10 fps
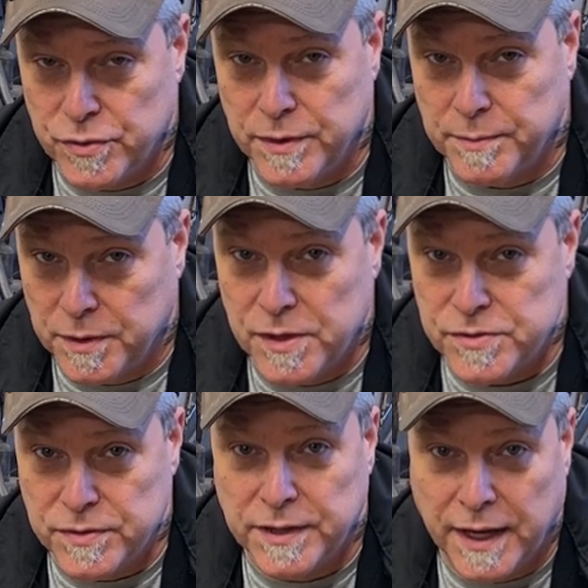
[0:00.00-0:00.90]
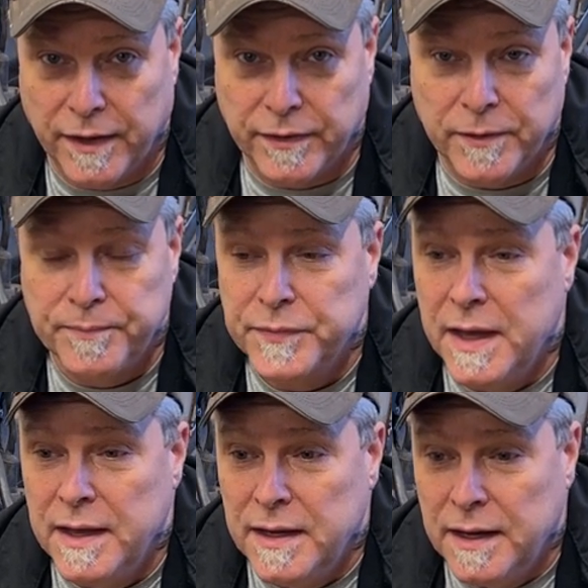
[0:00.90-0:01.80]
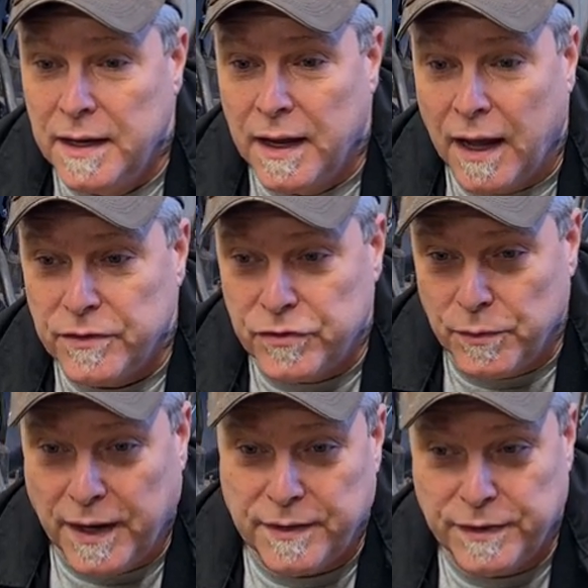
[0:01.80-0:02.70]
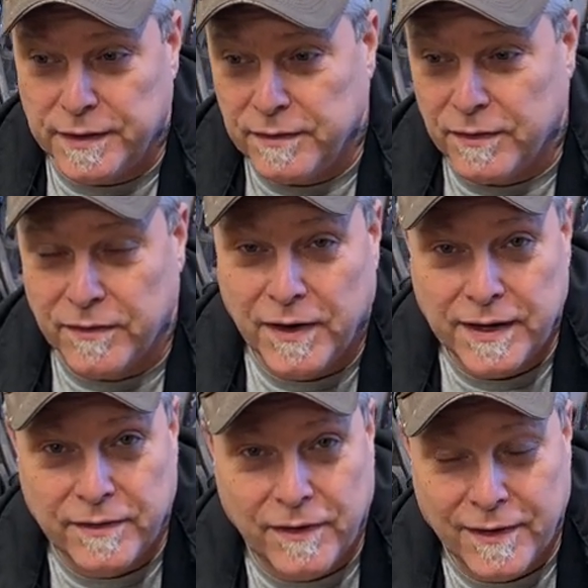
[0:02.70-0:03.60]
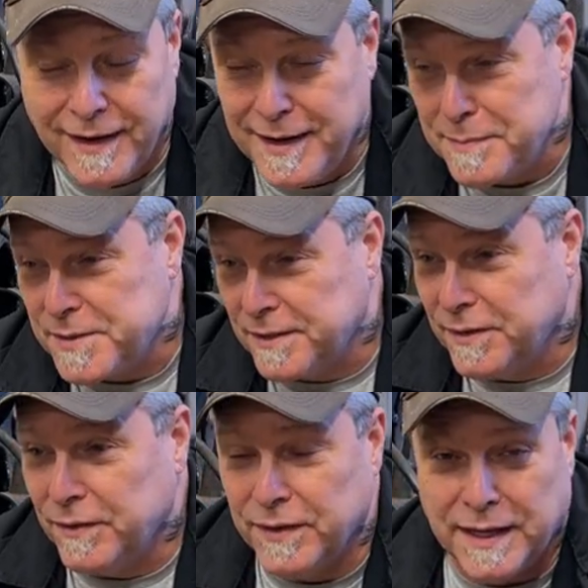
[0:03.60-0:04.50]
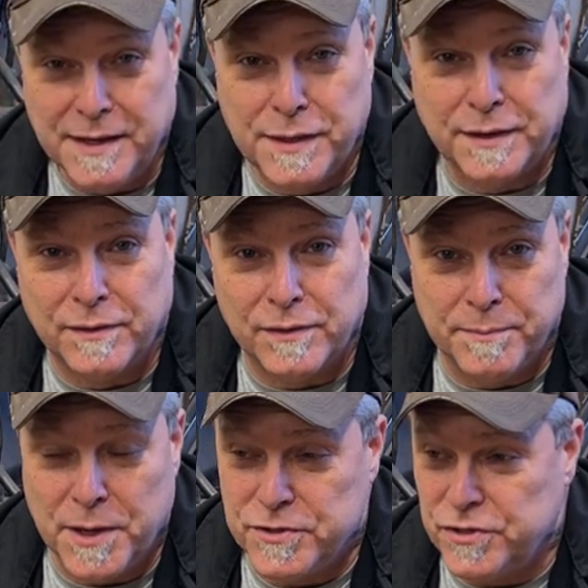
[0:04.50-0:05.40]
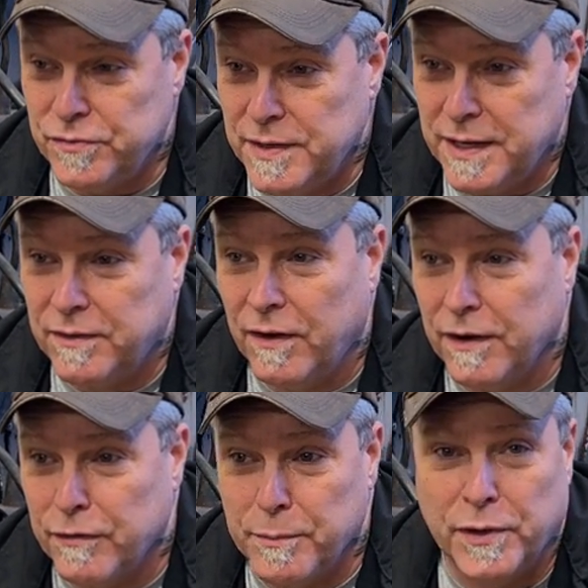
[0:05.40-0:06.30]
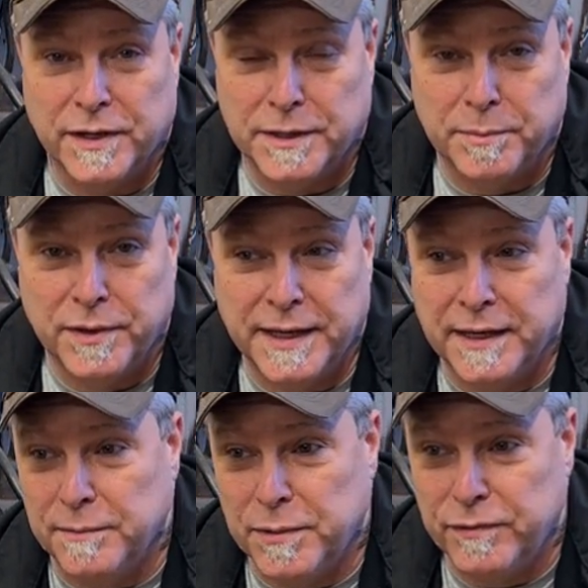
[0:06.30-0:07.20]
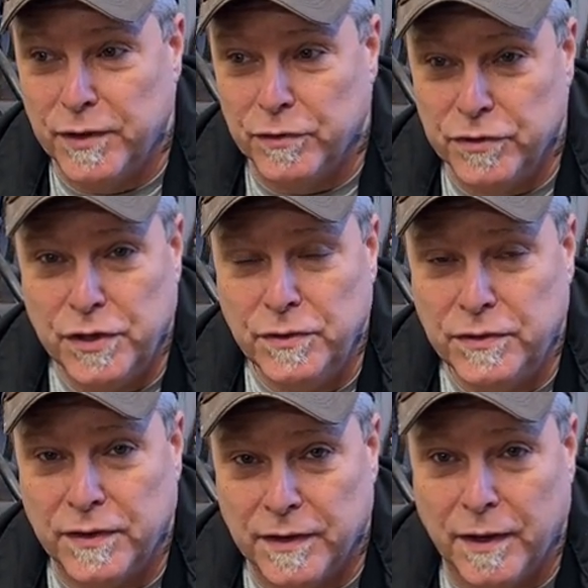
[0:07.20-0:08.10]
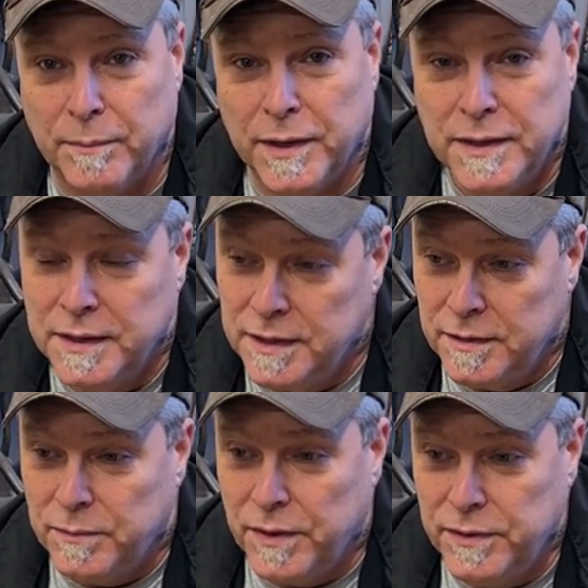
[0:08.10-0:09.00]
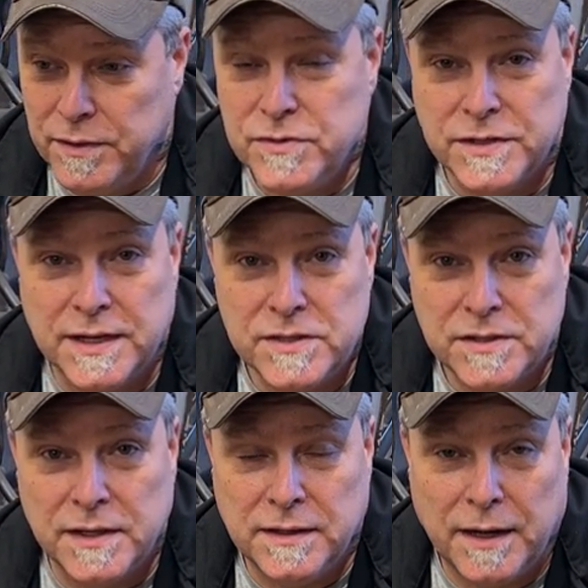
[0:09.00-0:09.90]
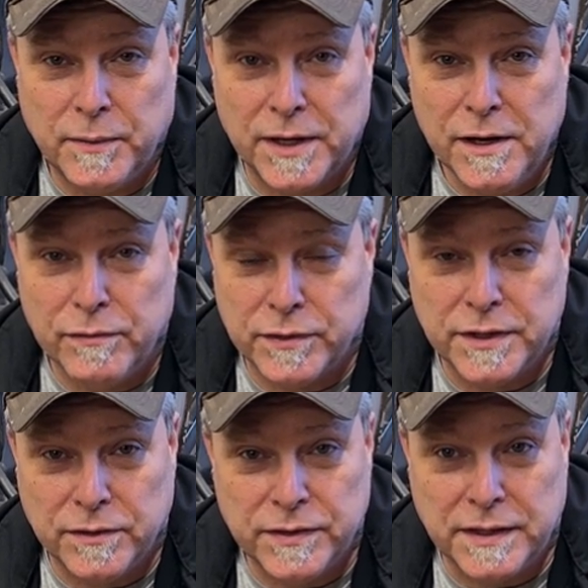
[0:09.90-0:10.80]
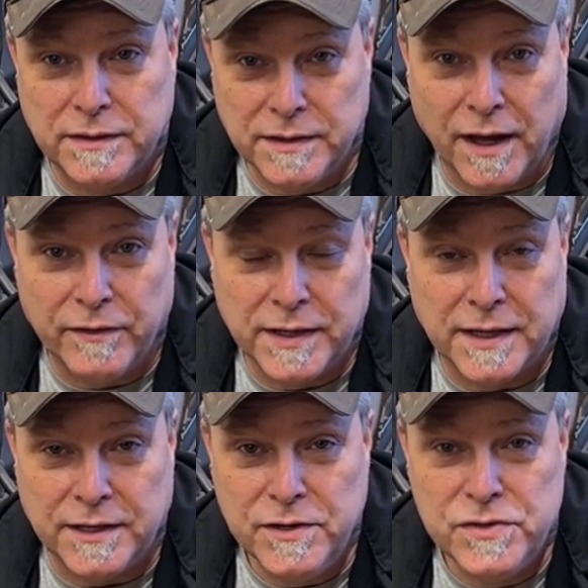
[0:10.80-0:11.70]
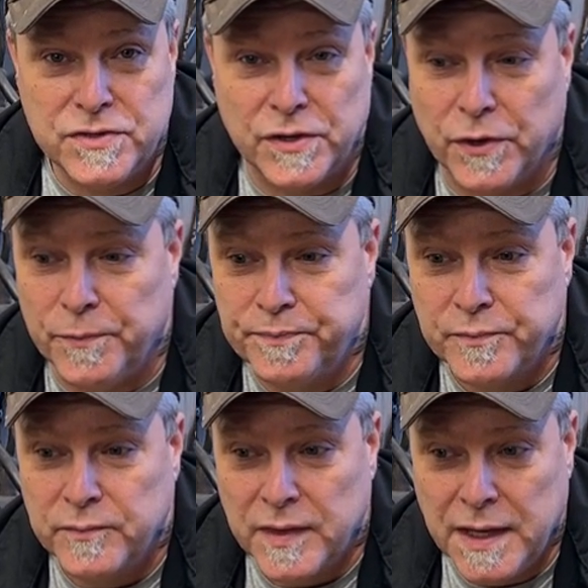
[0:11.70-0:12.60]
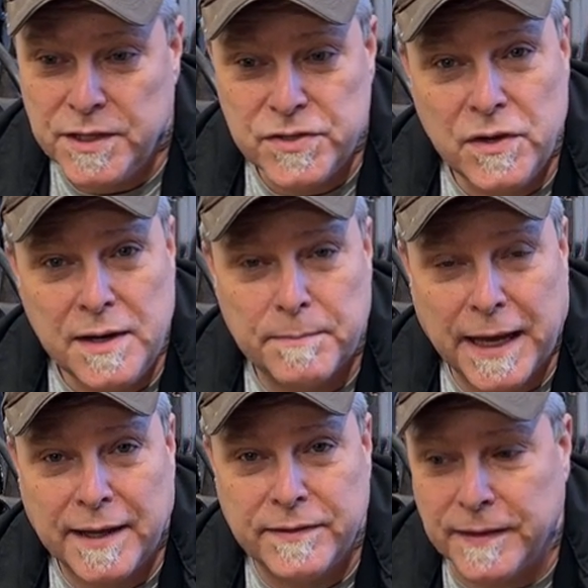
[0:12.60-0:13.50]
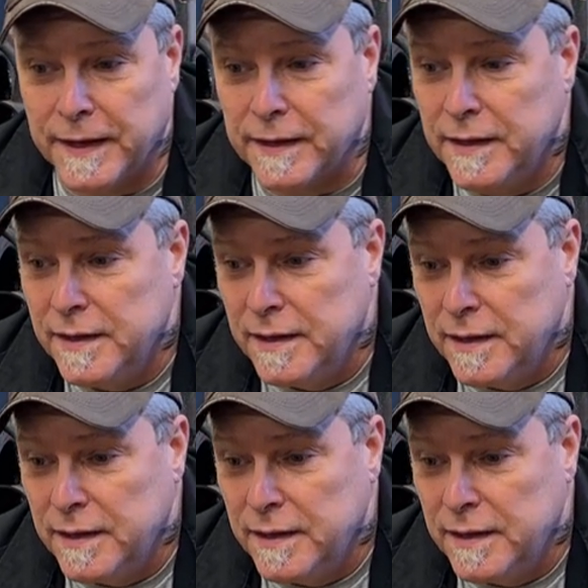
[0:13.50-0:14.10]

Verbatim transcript: You're doing them closer together. Do I think they're a great car? Absolutely. I think they're the most unique car ever put on the planet. But if you're new to them, well, then there's things that I went over that you'll need to know and get used to. And it's not a bad thing.